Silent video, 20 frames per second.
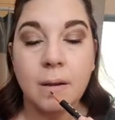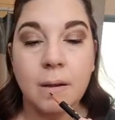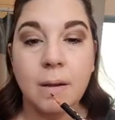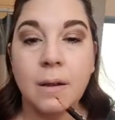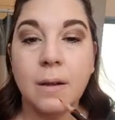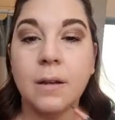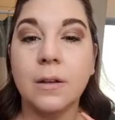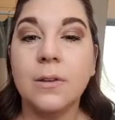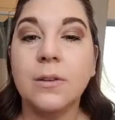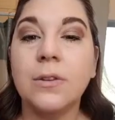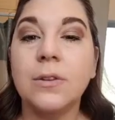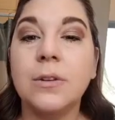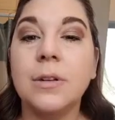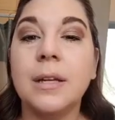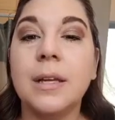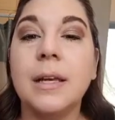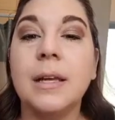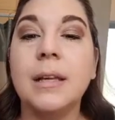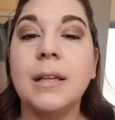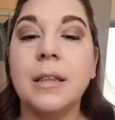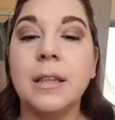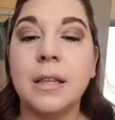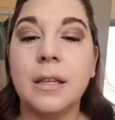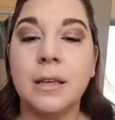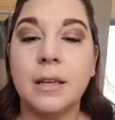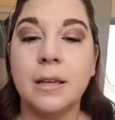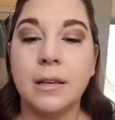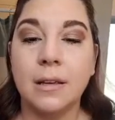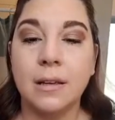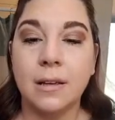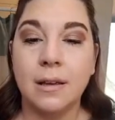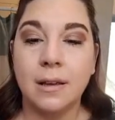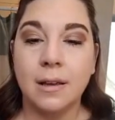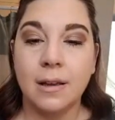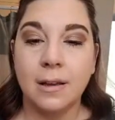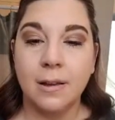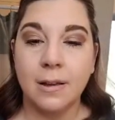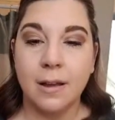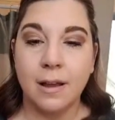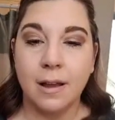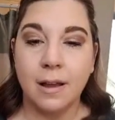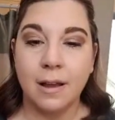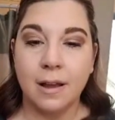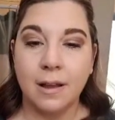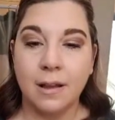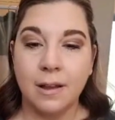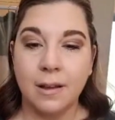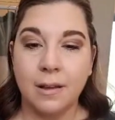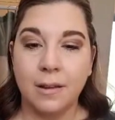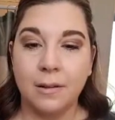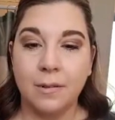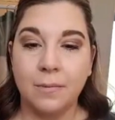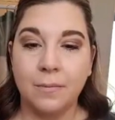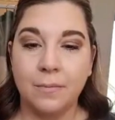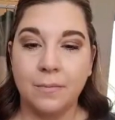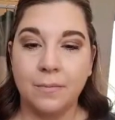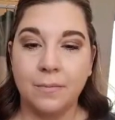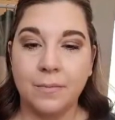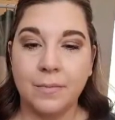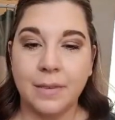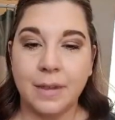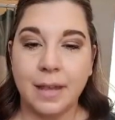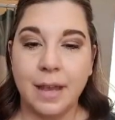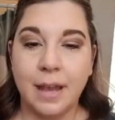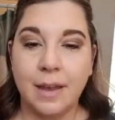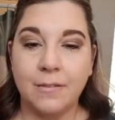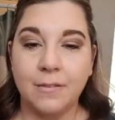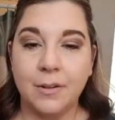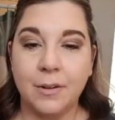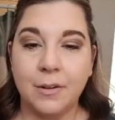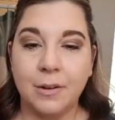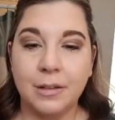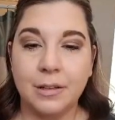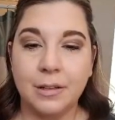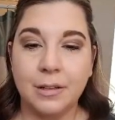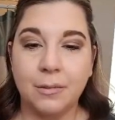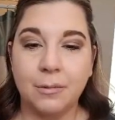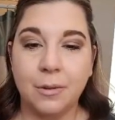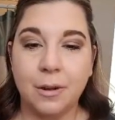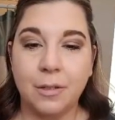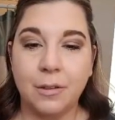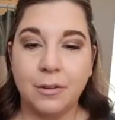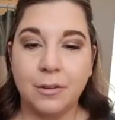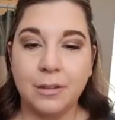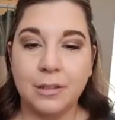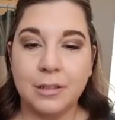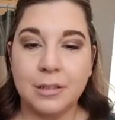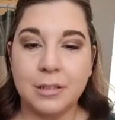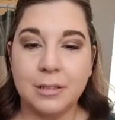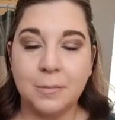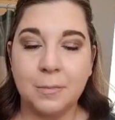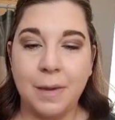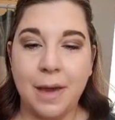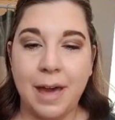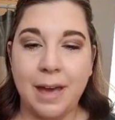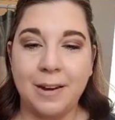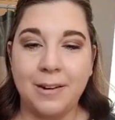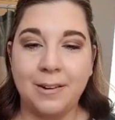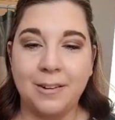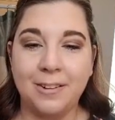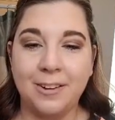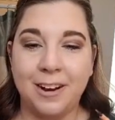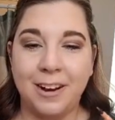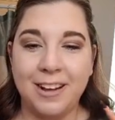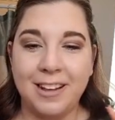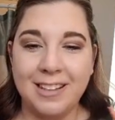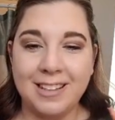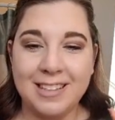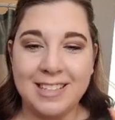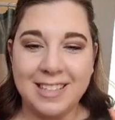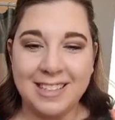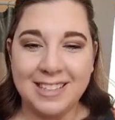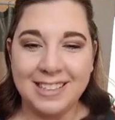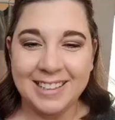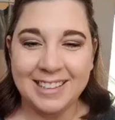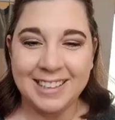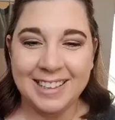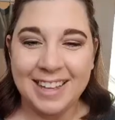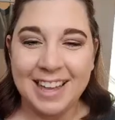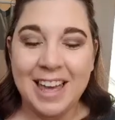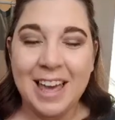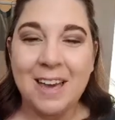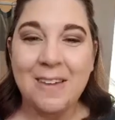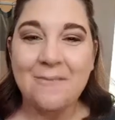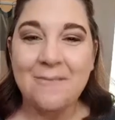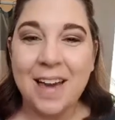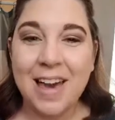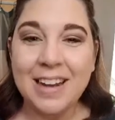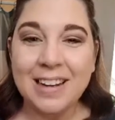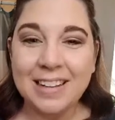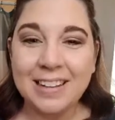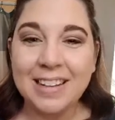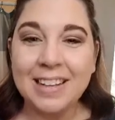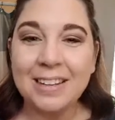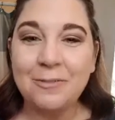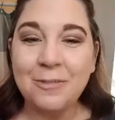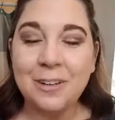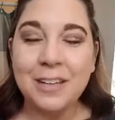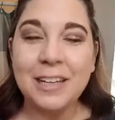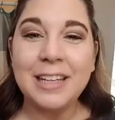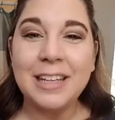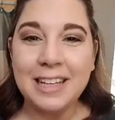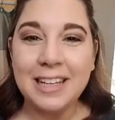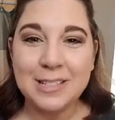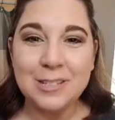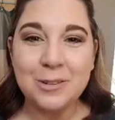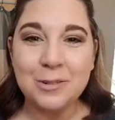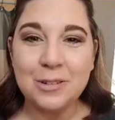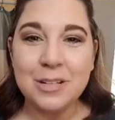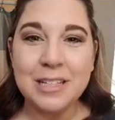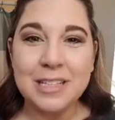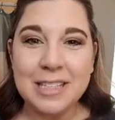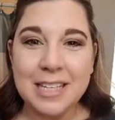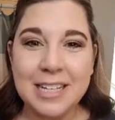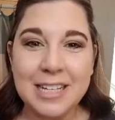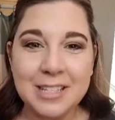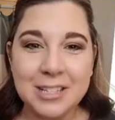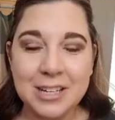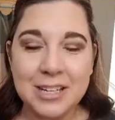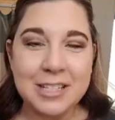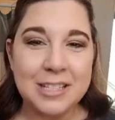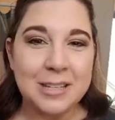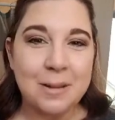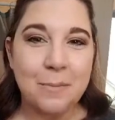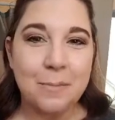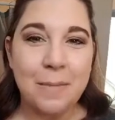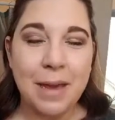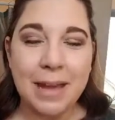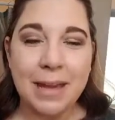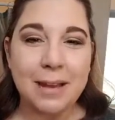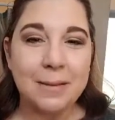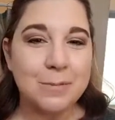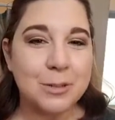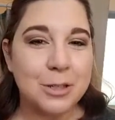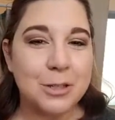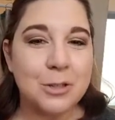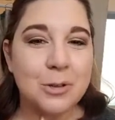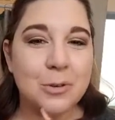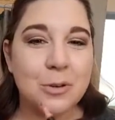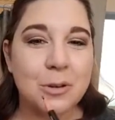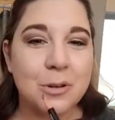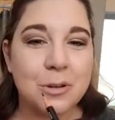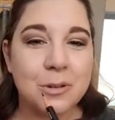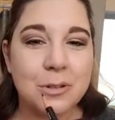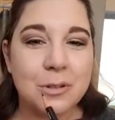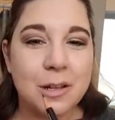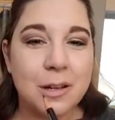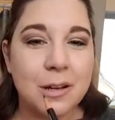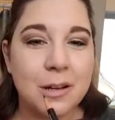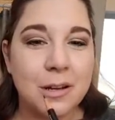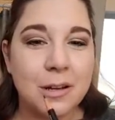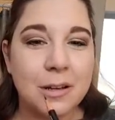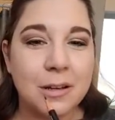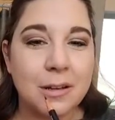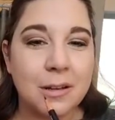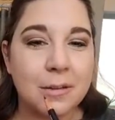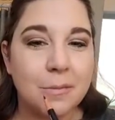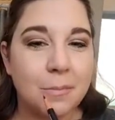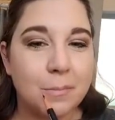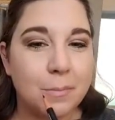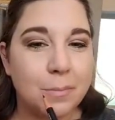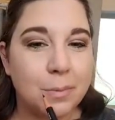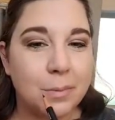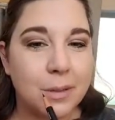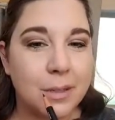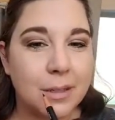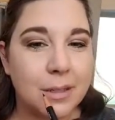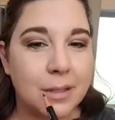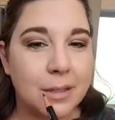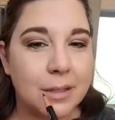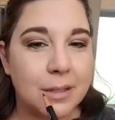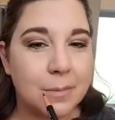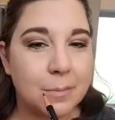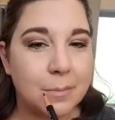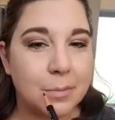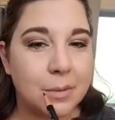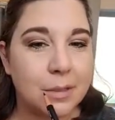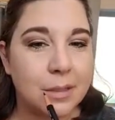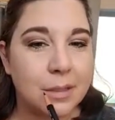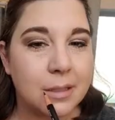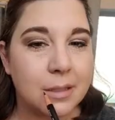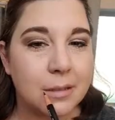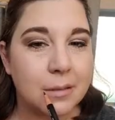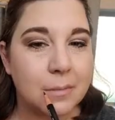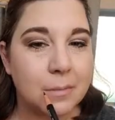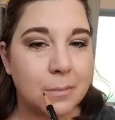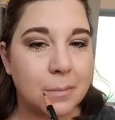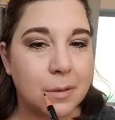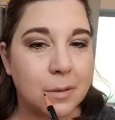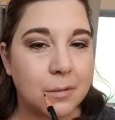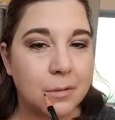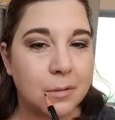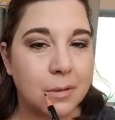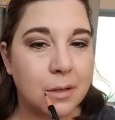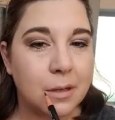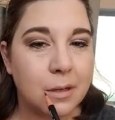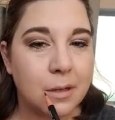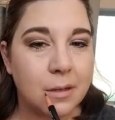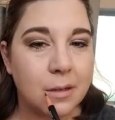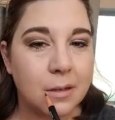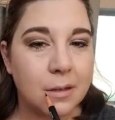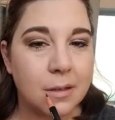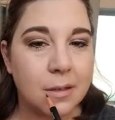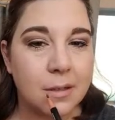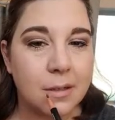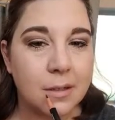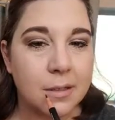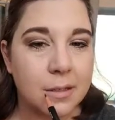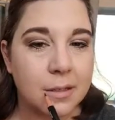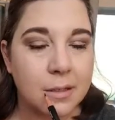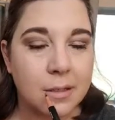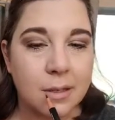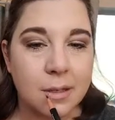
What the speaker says: underneath. I have no idea whether this is bad or not. Madeline, we need you to teach us some makeup tutorials on blending bold colors.